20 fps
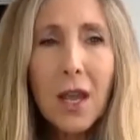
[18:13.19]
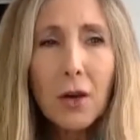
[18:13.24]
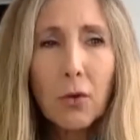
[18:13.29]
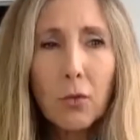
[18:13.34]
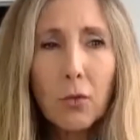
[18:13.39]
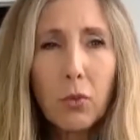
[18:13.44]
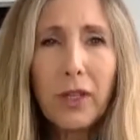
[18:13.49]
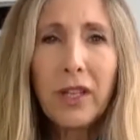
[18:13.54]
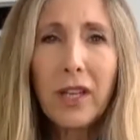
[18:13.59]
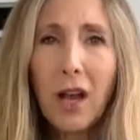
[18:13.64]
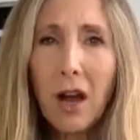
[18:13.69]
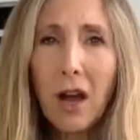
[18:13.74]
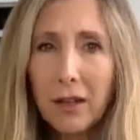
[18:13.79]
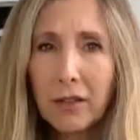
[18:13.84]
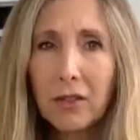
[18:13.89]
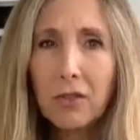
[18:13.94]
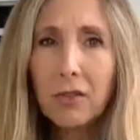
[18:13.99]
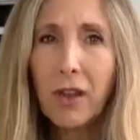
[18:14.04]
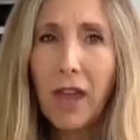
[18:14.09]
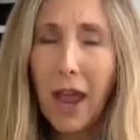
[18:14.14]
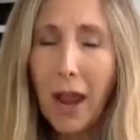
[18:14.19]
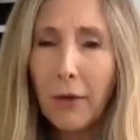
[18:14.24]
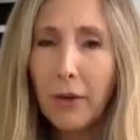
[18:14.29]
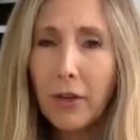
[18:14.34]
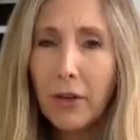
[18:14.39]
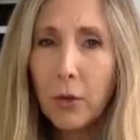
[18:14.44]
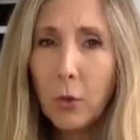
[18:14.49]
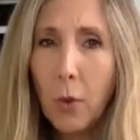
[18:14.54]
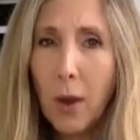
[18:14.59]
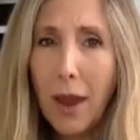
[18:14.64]
really got a little
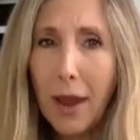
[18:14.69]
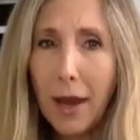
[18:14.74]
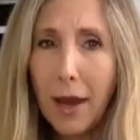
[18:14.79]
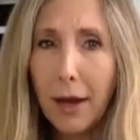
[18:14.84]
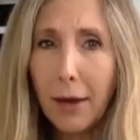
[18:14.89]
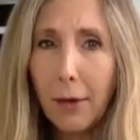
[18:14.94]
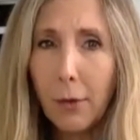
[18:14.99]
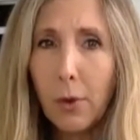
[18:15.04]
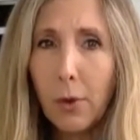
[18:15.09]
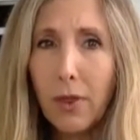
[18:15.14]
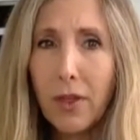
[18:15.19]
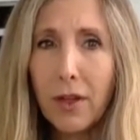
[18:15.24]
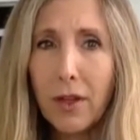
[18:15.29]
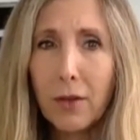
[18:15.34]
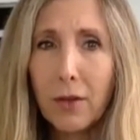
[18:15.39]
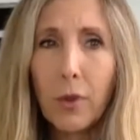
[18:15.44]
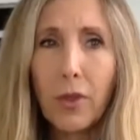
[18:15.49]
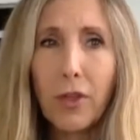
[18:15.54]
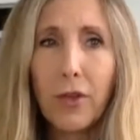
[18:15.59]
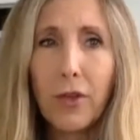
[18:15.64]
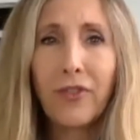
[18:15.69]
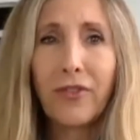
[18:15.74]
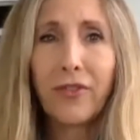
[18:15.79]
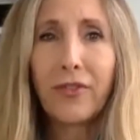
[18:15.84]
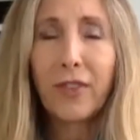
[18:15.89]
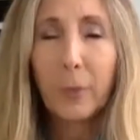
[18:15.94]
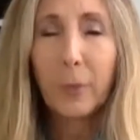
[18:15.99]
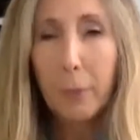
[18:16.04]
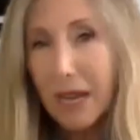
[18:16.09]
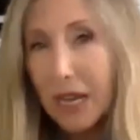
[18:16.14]
carried away with the
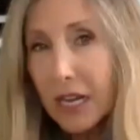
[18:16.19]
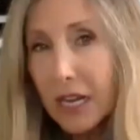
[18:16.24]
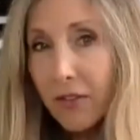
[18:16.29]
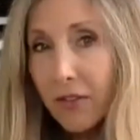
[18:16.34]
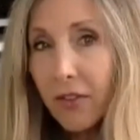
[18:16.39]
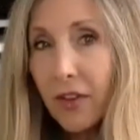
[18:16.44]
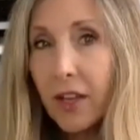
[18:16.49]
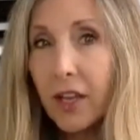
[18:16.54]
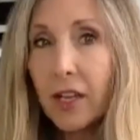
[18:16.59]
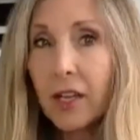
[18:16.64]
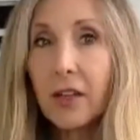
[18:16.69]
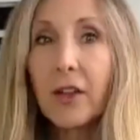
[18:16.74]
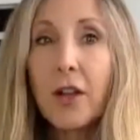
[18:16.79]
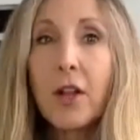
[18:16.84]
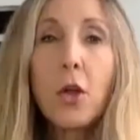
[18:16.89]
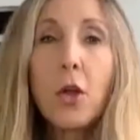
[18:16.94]
speed of it,